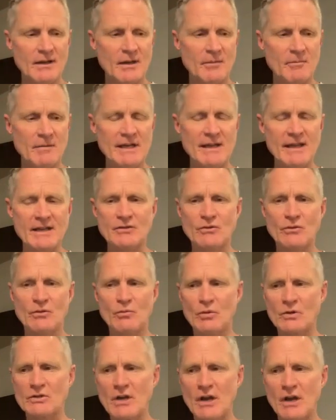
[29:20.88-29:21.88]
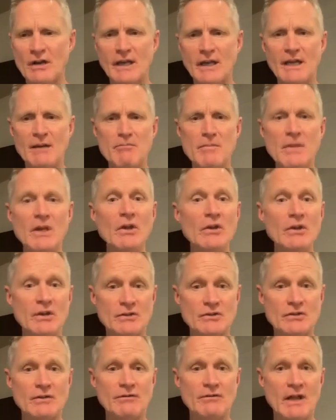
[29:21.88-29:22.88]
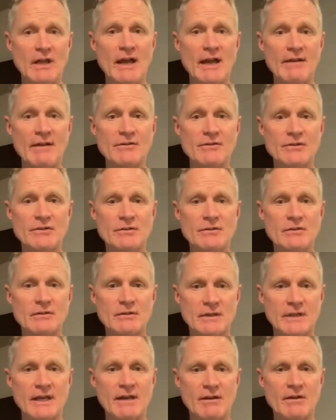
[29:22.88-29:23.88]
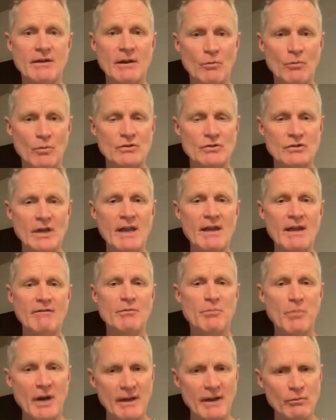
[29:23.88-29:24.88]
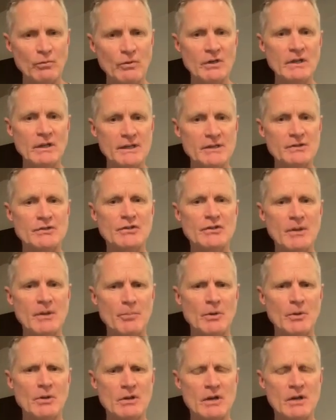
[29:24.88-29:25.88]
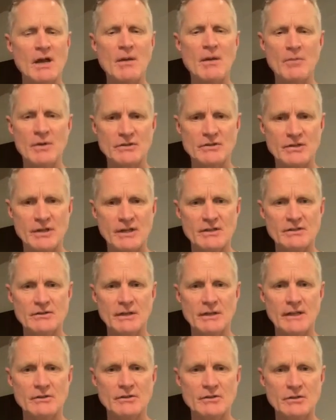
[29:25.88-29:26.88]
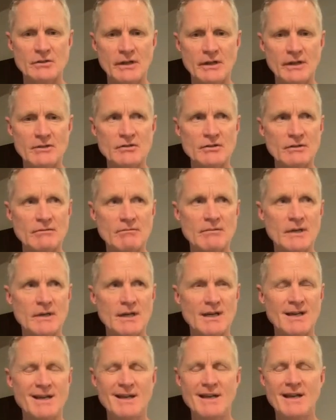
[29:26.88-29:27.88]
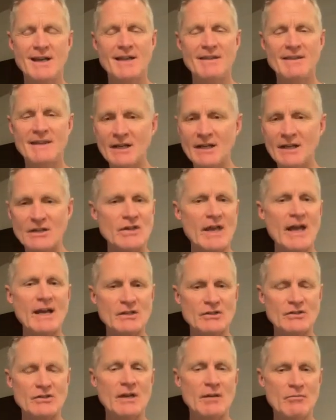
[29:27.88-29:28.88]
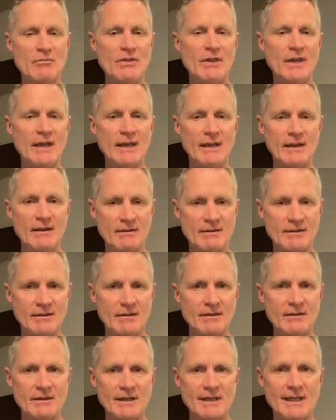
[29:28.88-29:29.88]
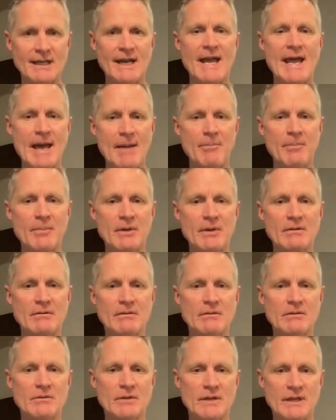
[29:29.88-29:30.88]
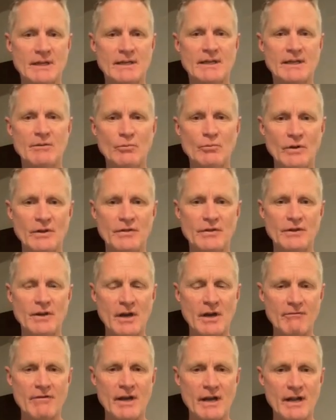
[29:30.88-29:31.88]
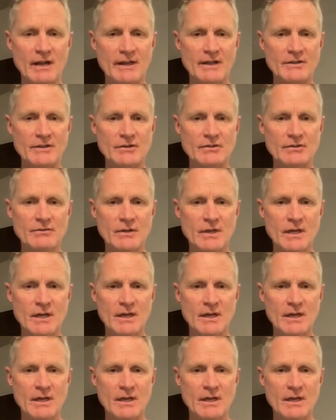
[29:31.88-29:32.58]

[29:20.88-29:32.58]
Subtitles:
I mean, we're talking millions of lives that were saved by really simple common sense legislation. The exact same thing can happen with gun violence.